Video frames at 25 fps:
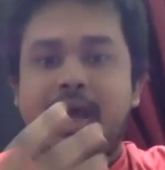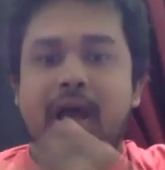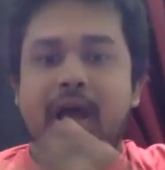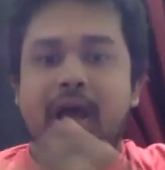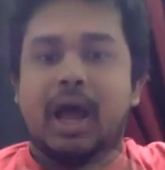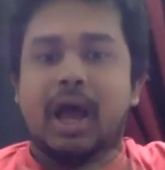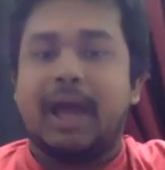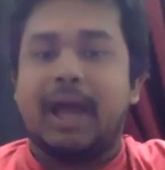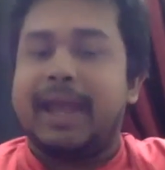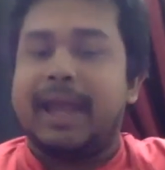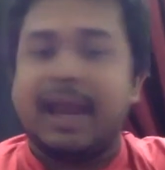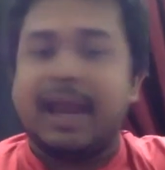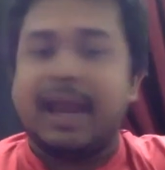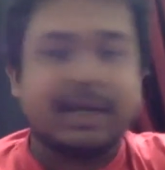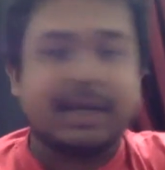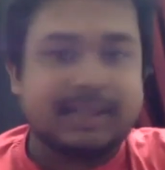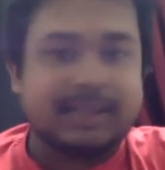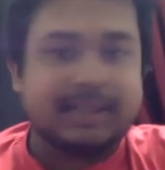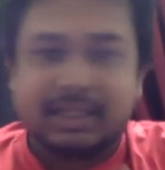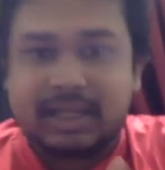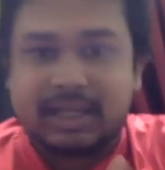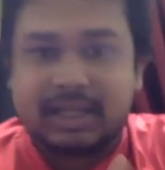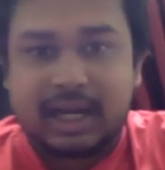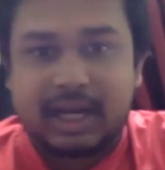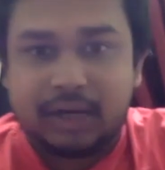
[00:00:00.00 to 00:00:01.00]
I
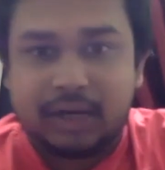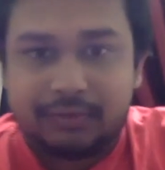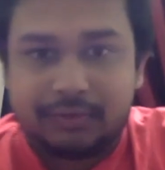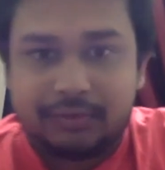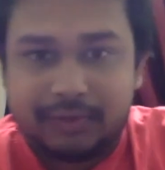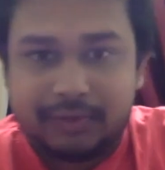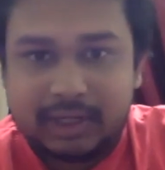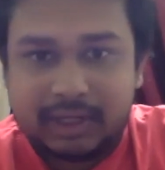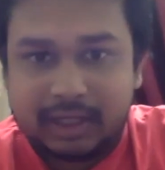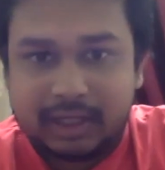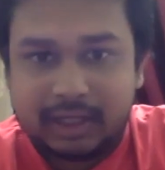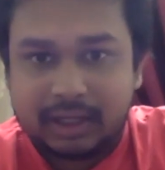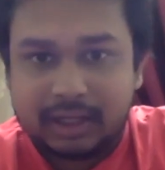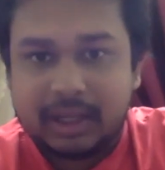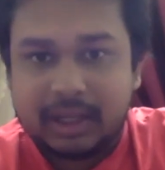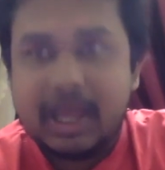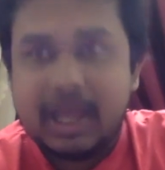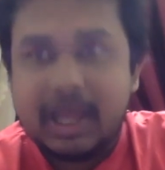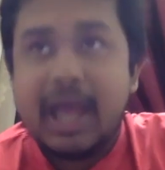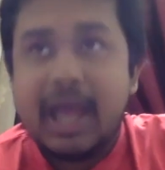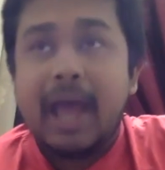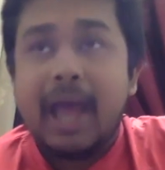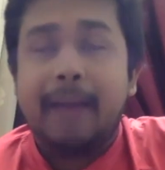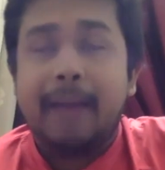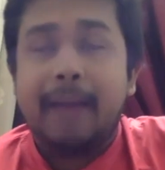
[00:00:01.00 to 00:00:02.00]
had this kind of feeling.
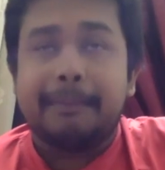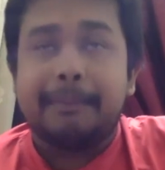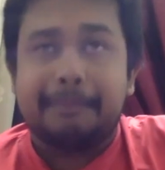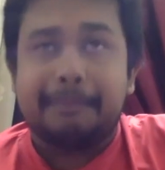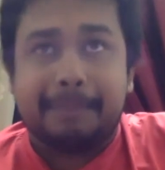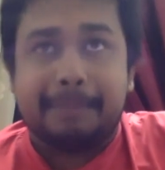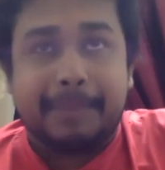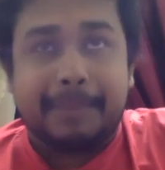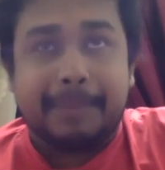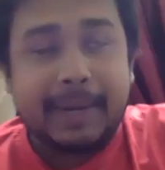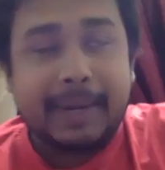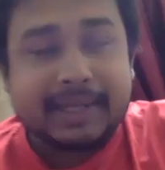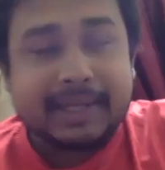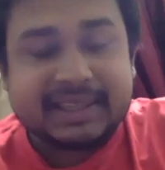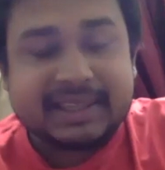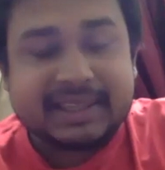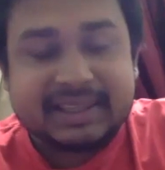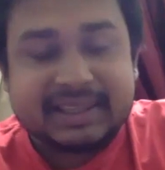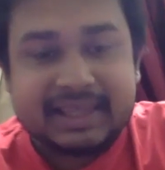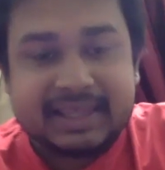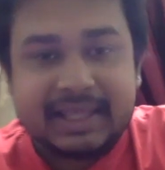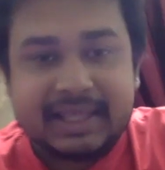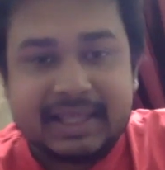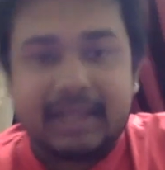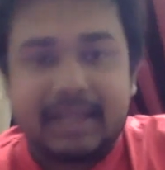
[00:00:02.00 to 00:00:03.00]
But
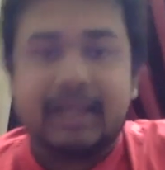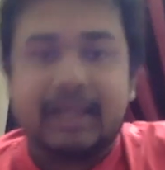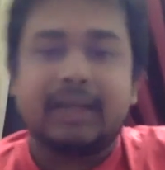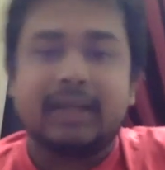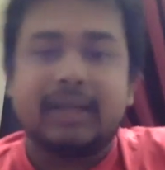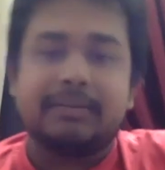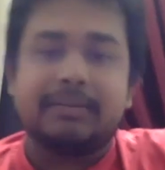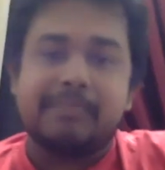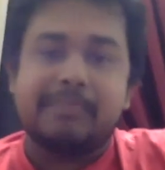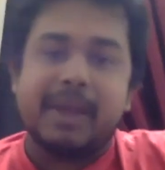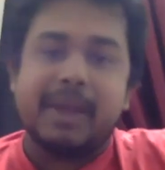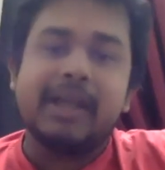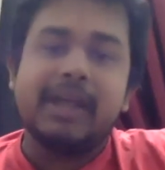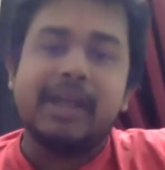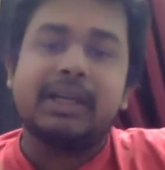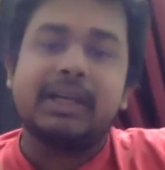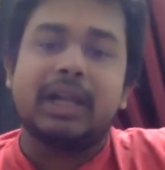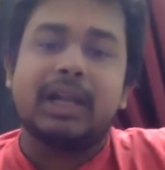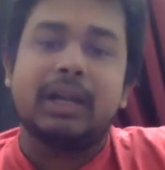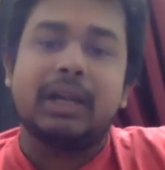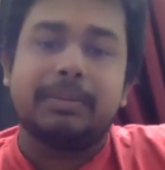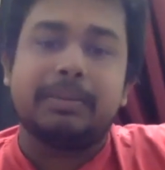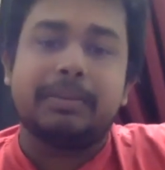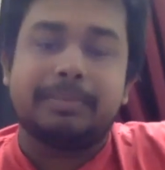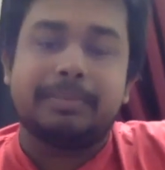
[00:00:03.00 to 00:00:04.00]
their
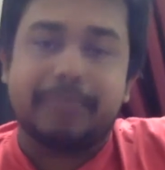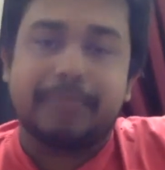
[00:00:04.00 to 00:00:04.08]
mental